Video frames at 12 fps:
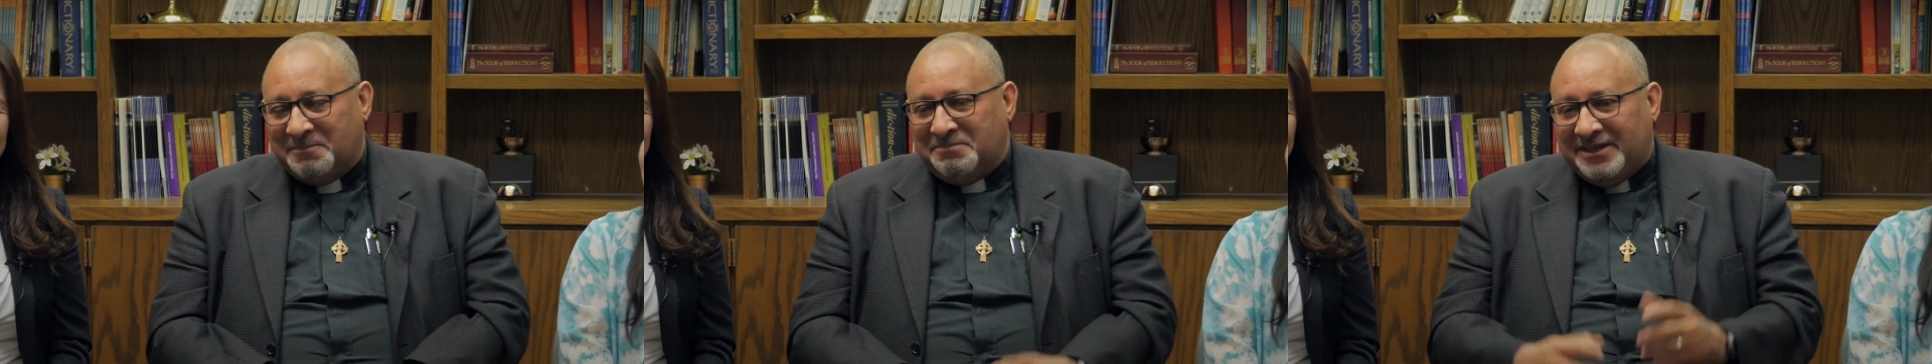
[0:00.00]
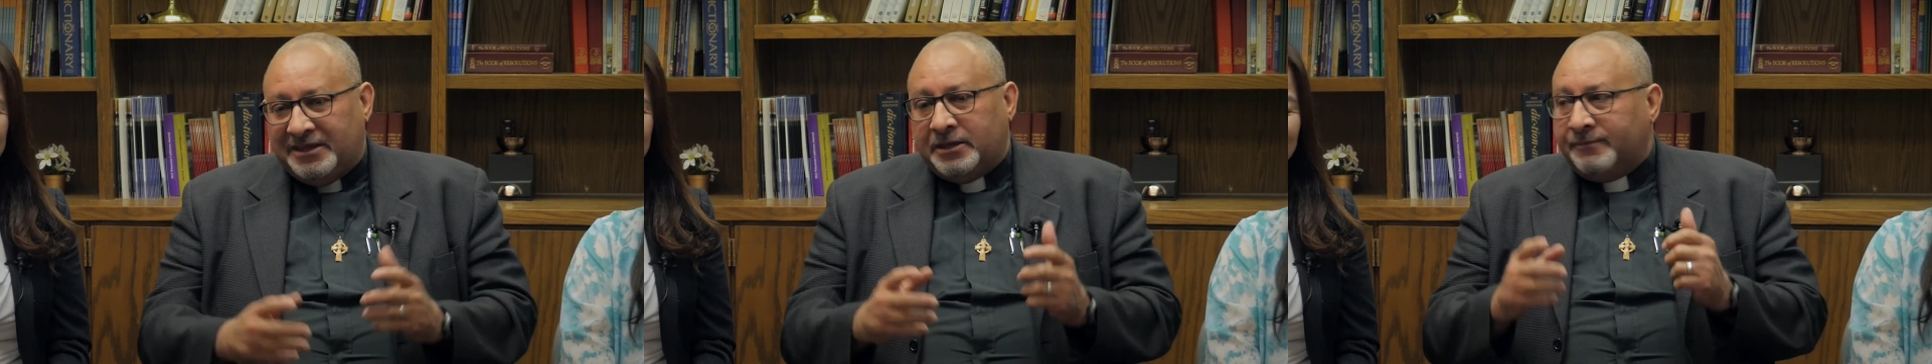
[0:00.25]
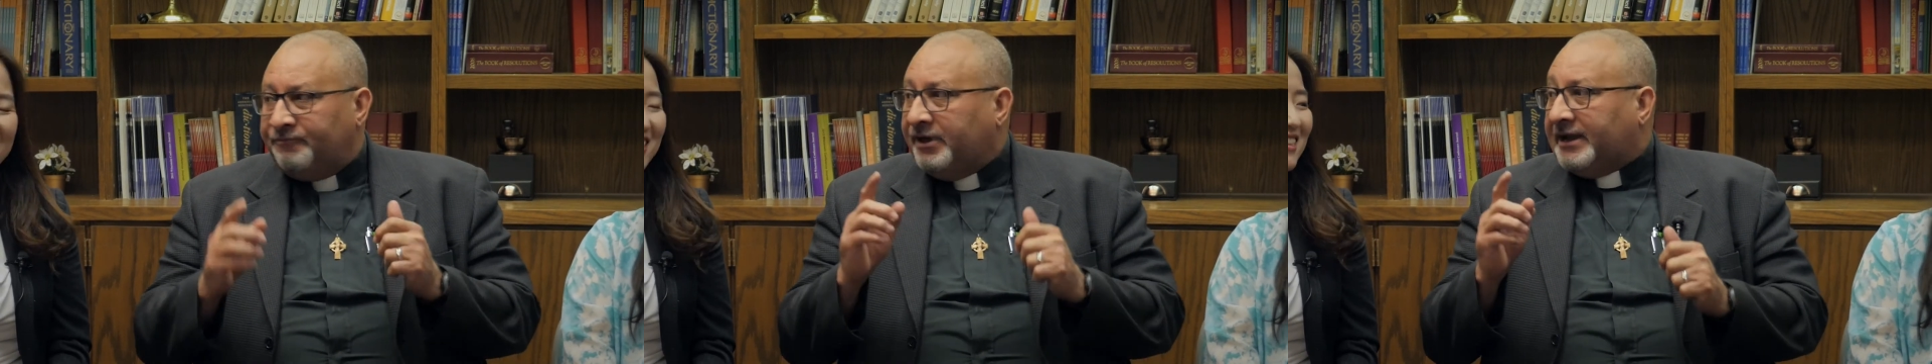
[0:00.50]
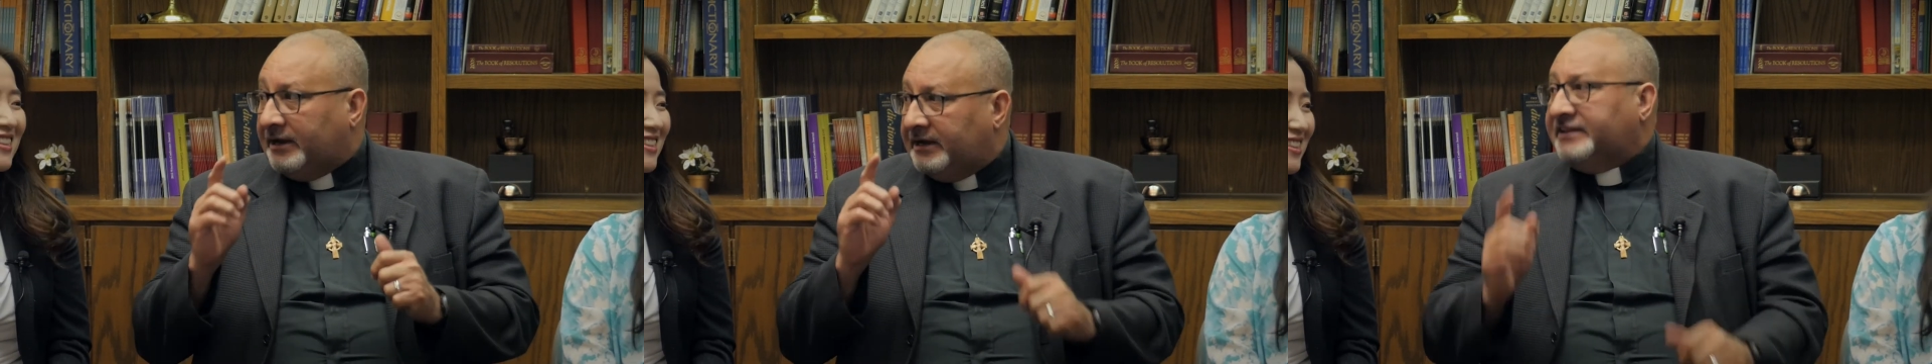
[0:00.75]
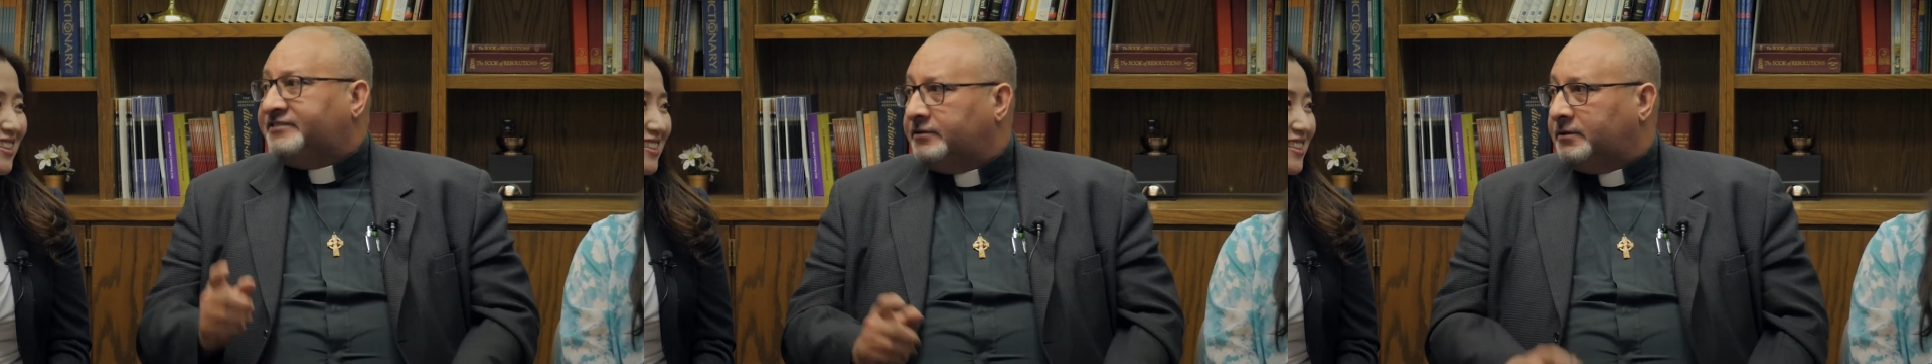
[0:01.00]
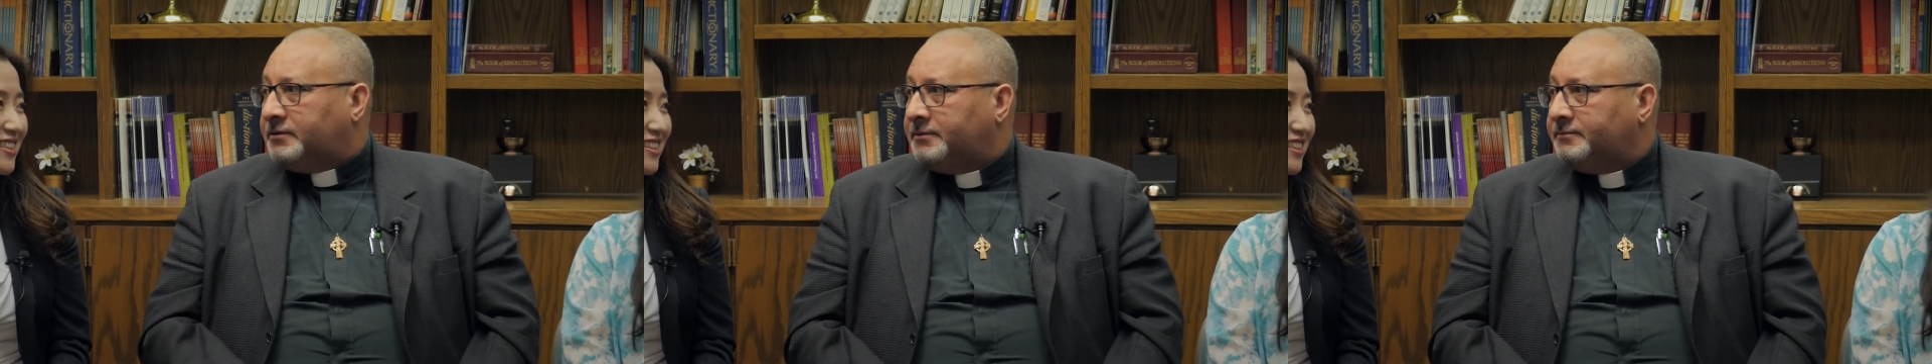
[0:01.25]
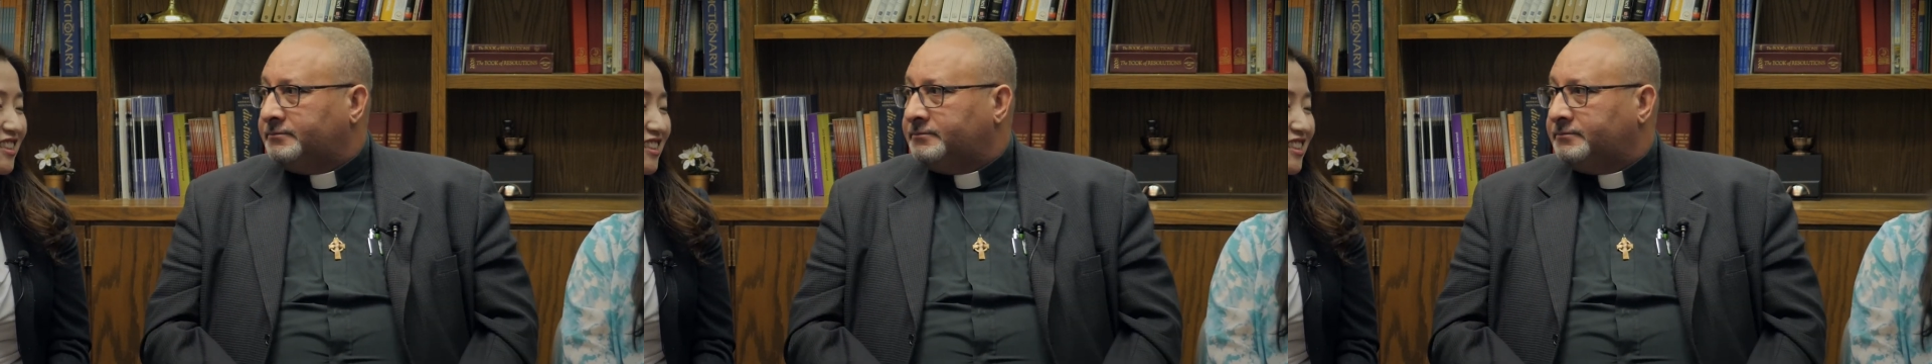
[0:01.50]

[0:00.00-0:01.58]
be better listener,